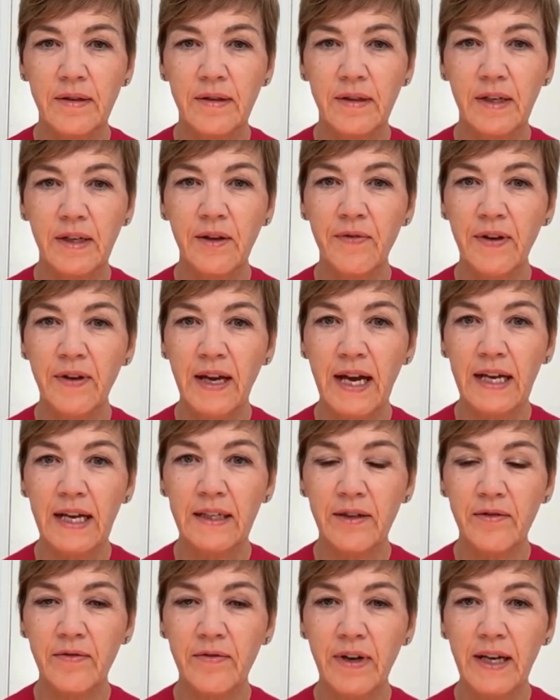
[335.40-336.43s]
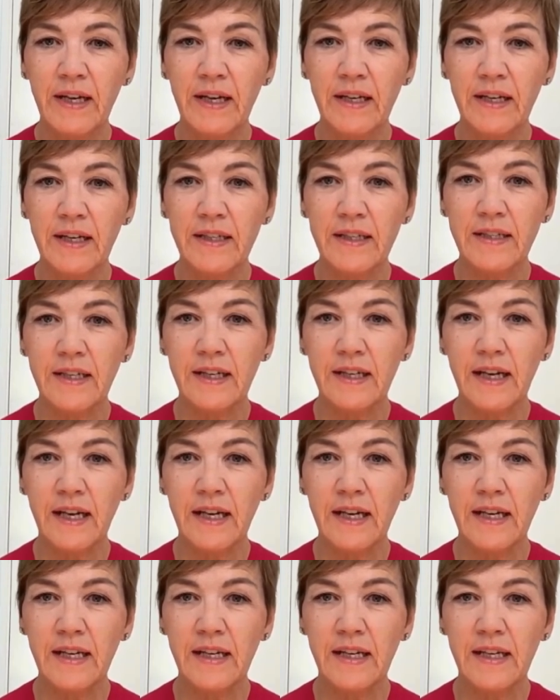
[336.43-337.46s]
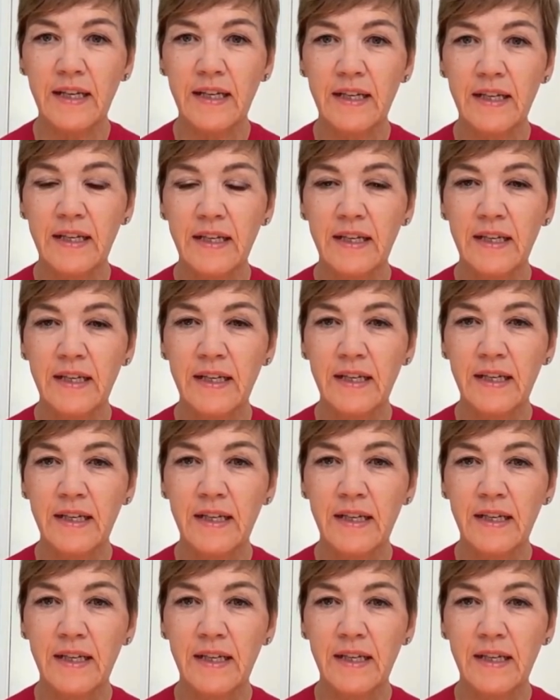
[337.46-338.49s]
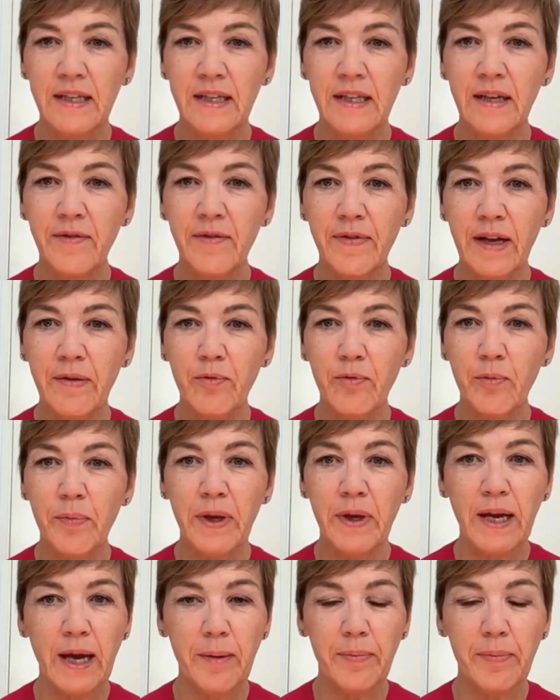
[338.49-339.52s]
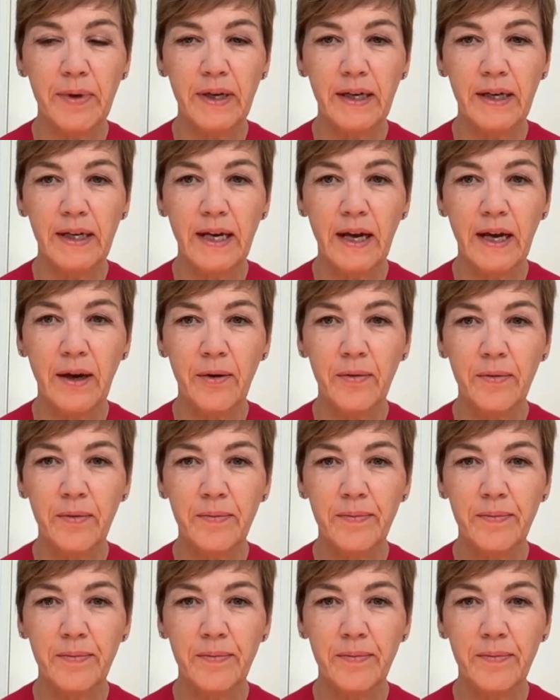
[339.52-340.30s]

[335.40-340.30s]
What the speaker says: If it hadn't rained yesterday, the event would be happening now.